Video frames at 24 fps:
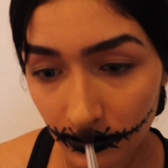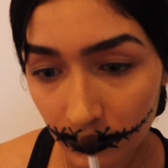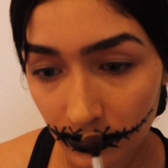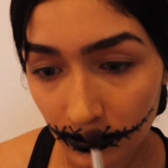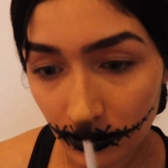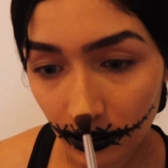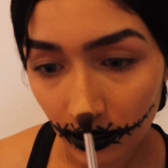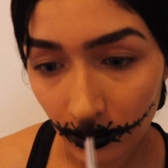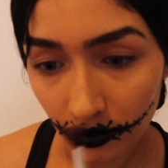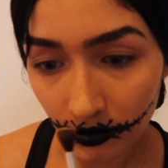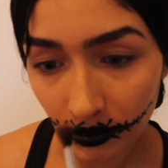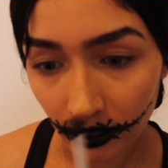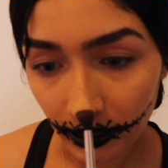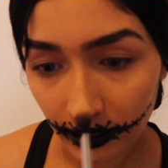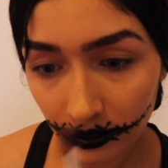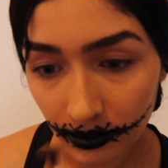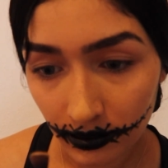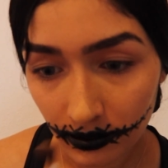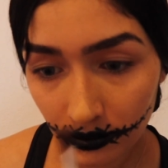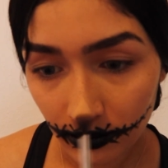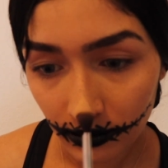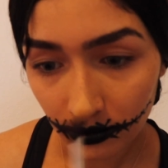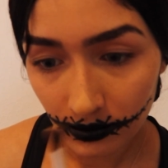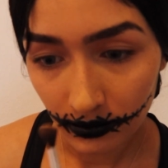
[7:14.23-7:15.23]
slowly
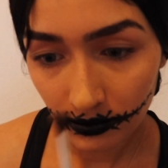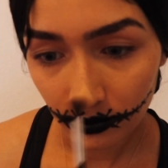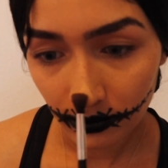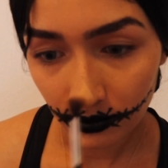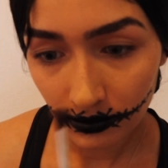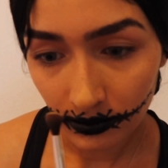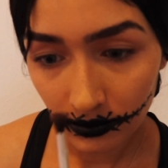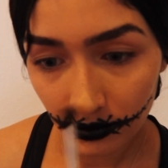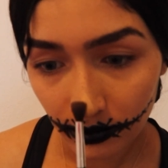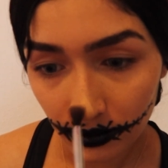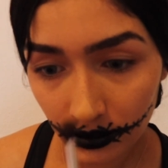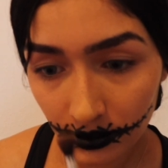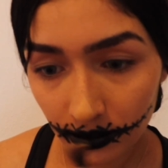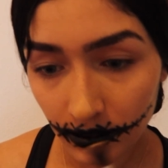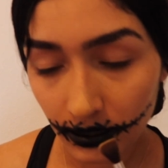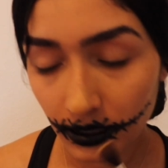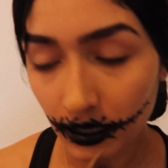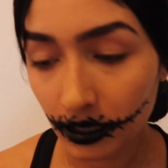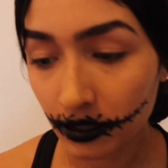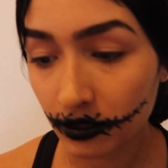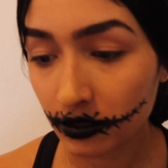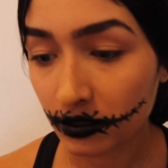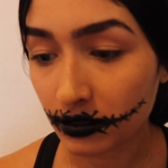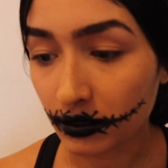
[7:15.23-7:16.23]

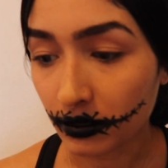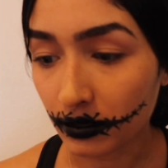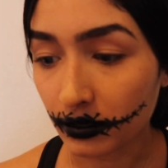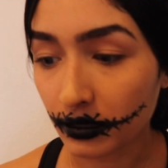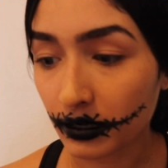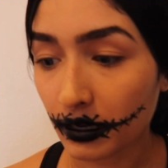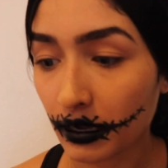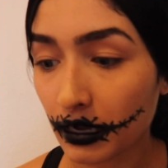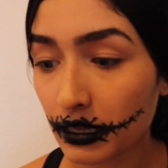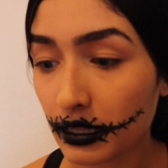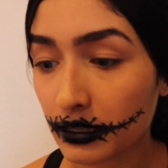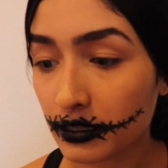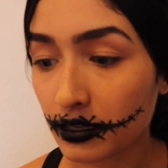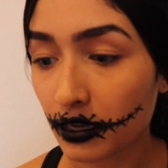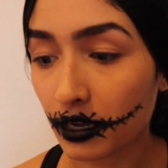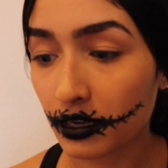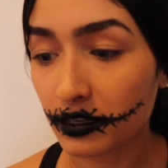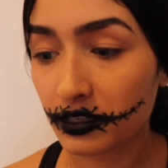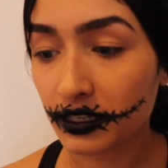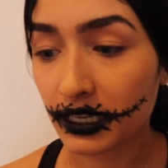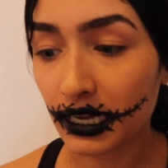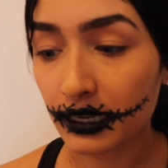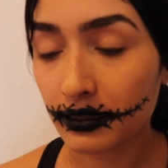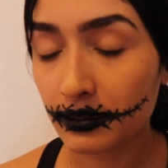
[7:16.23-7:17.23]
until it's
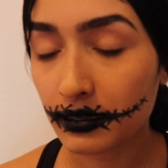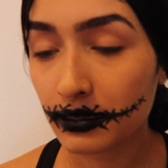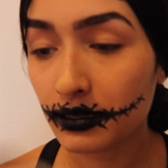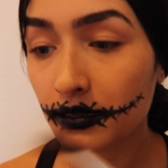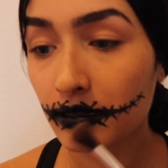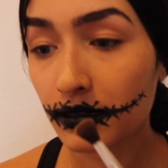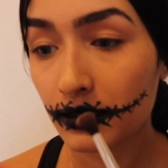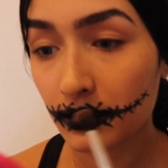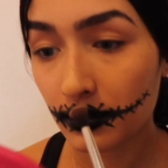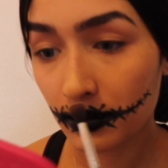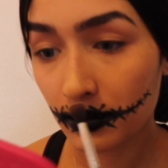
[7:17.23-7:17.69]
all set.